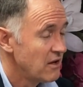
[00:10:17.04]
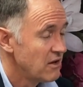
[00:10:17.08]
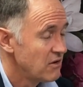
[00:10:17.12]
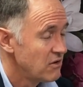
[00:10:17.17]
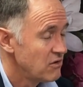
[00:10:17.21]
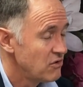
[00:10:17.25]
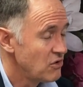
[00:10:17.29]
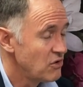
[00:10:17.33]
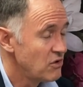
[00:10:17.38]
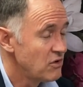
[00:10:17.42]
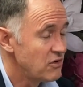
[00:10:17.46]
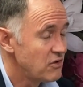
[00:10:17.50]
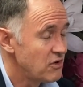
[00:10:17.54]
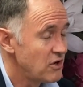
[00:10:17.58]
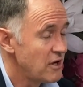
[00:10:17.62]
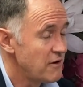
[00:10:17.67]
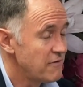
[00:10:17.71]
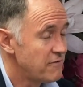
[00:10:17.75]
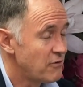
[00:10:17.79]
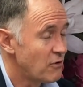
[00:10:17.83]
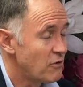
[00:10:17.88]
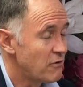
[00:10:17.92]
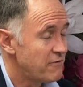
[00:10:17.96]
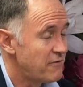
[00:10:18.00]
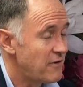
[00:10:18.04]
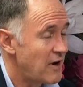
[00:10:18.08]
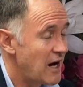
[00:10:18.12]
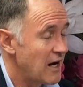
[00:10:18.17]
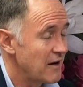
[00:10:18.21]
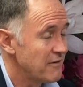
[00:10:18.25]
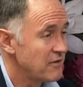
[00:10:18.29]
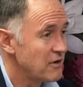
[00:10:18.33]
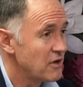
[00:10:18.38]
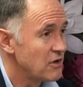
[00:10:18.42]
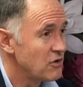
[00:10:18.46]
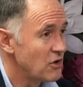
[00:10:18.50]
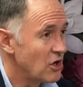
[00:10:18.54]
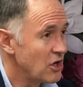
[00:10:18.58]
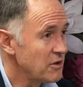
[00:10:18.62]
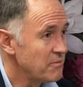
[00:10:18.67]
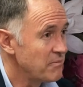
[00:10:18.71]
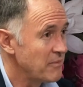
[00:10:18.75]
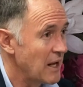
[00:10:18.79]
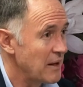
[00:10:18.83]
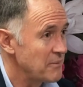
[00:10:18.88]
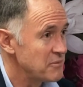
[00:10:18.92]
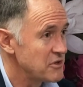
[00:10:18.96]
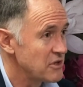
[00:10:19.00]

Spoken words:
2, 3, 4, 5-year roadmaps,